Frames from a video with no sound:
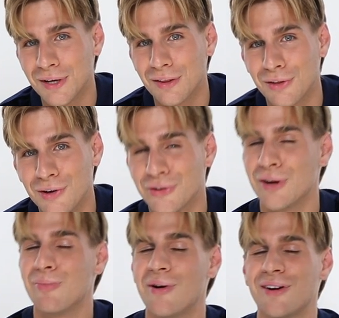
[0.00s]
you get 3rd-degree
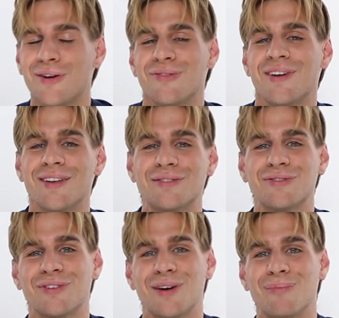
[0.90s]
burn on your face
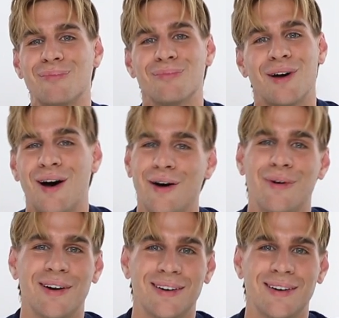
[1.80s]
from the hot water.